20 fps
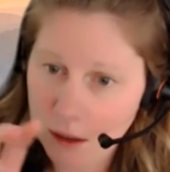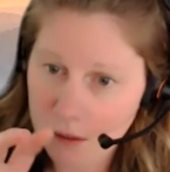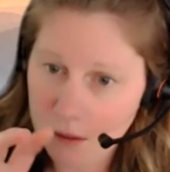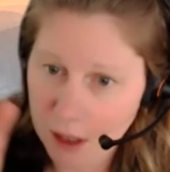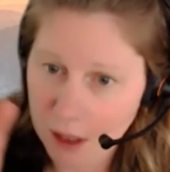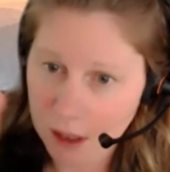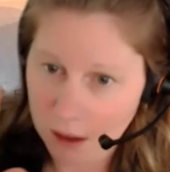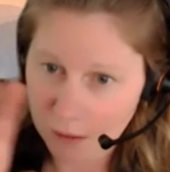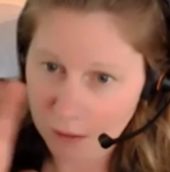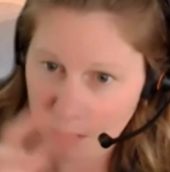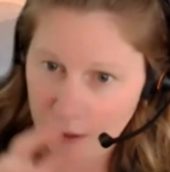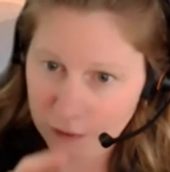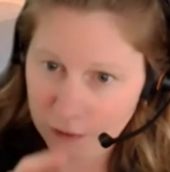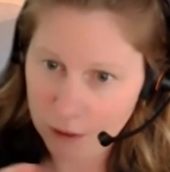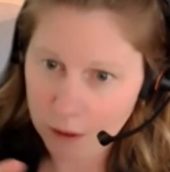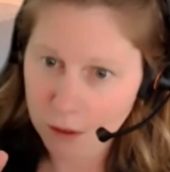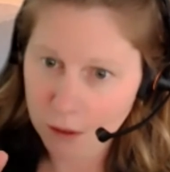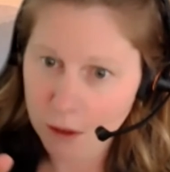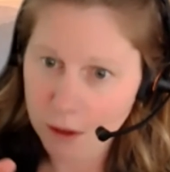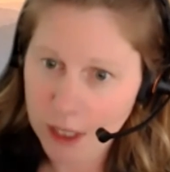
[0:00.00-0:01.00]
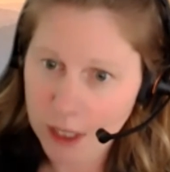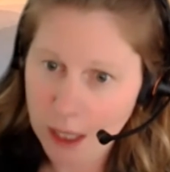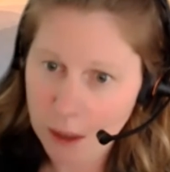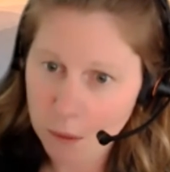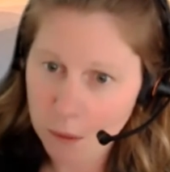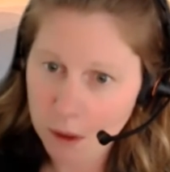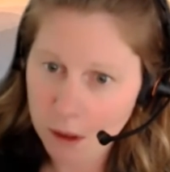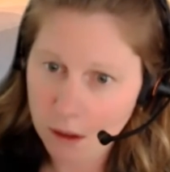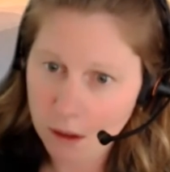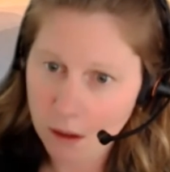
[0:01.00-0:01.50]
like a referral
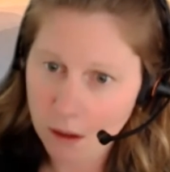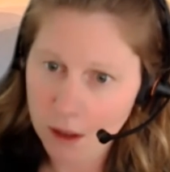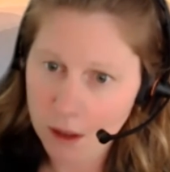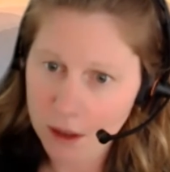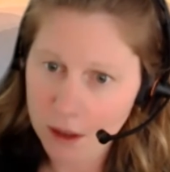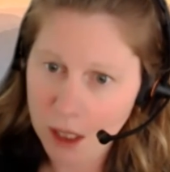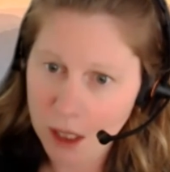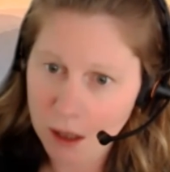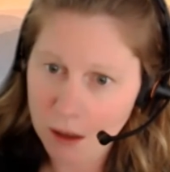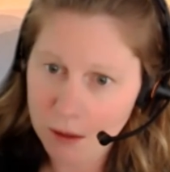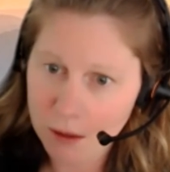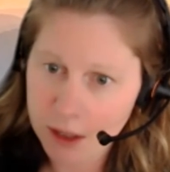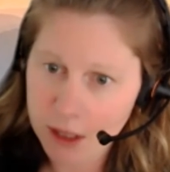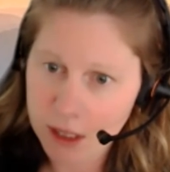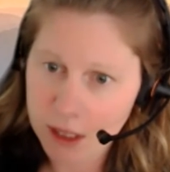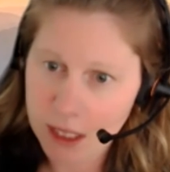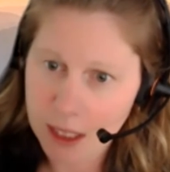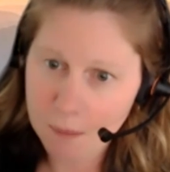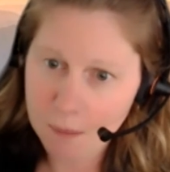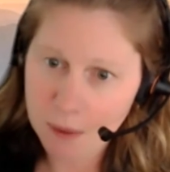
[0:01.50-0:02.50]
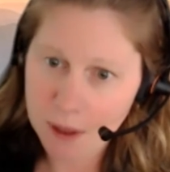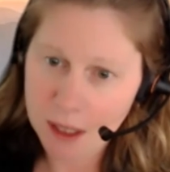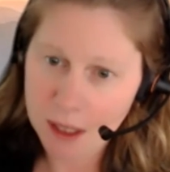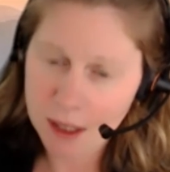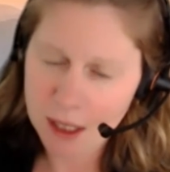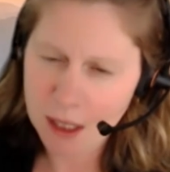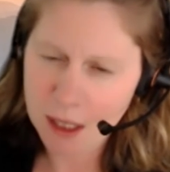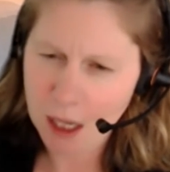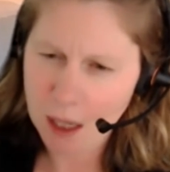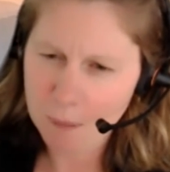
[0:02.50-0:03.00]
network on there to date, but
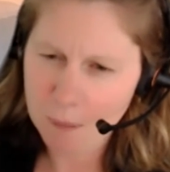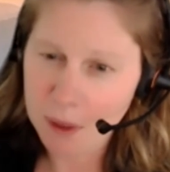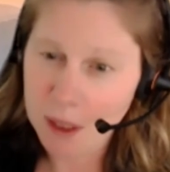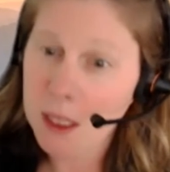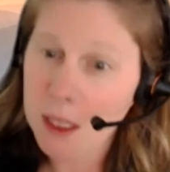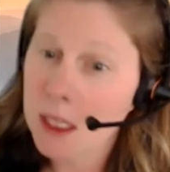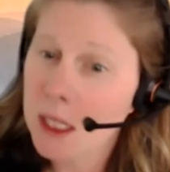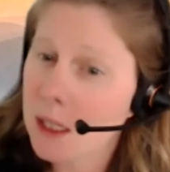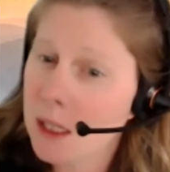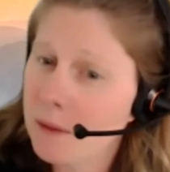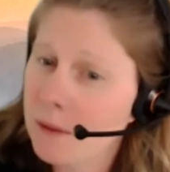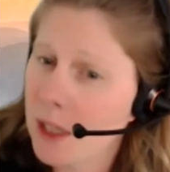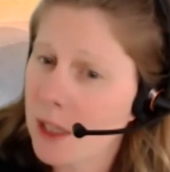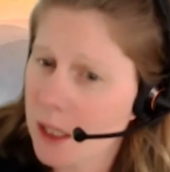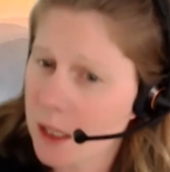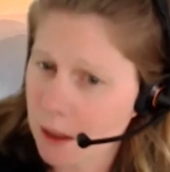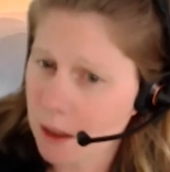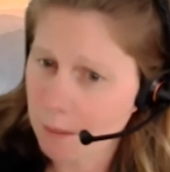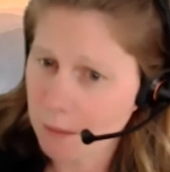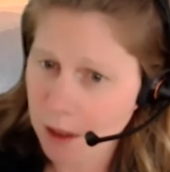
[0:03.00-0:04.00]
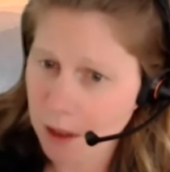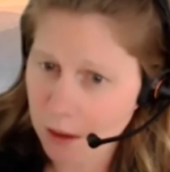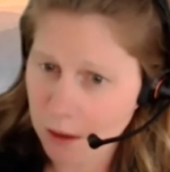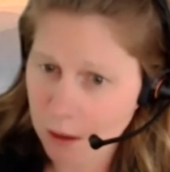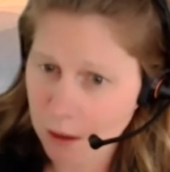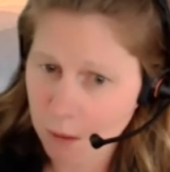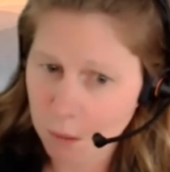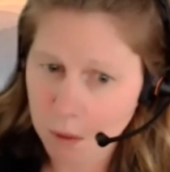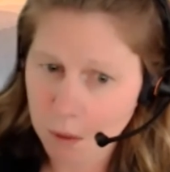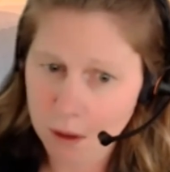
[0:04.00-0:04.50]
I believe that's something
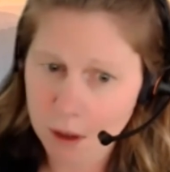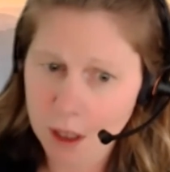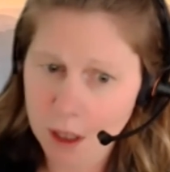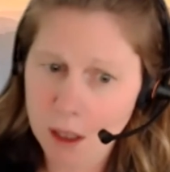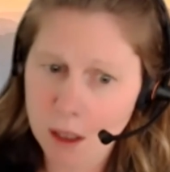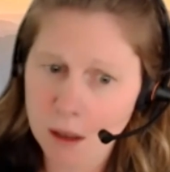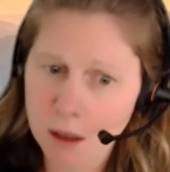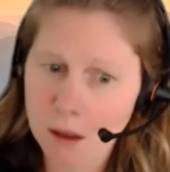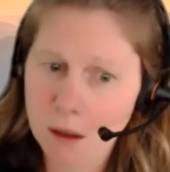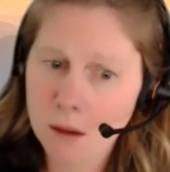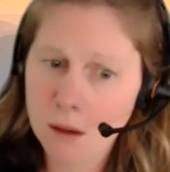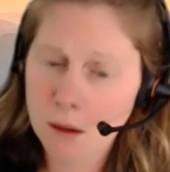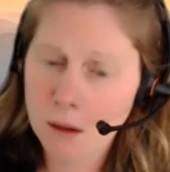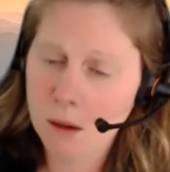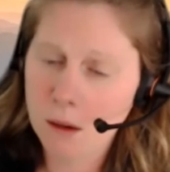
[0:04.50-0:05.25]
they're working